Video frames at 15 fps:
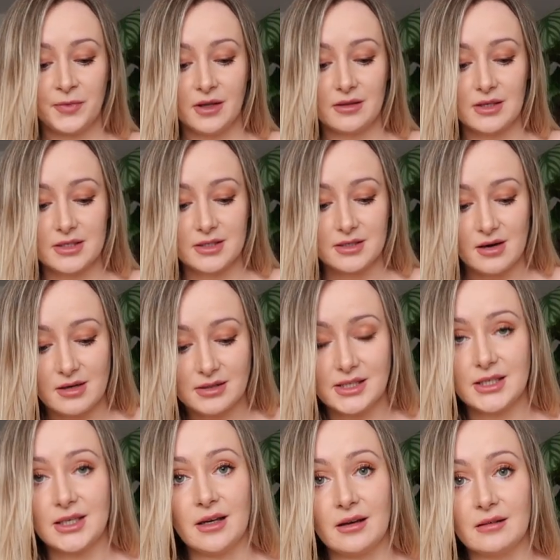the
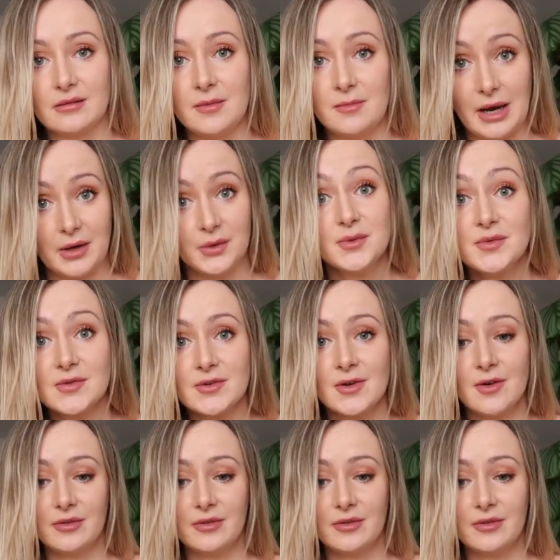starting amount,